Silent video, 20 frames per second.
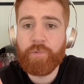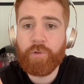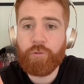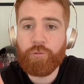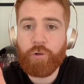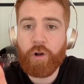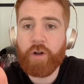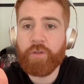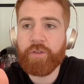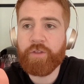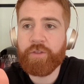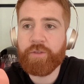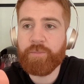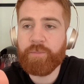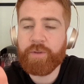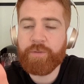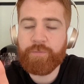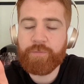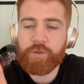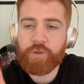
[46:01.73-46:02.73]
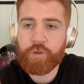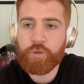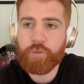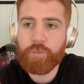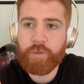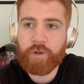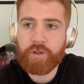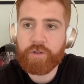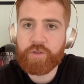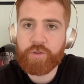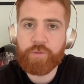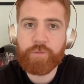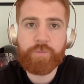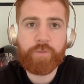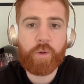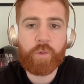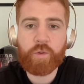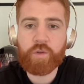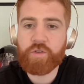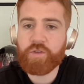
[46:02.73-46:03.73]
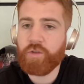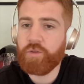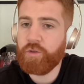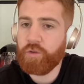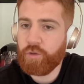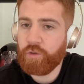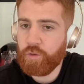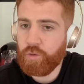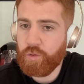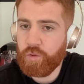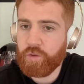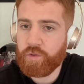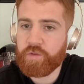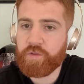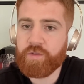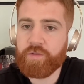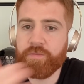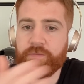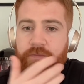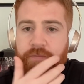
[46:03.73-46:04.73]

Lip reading: rather than be too focused on the course.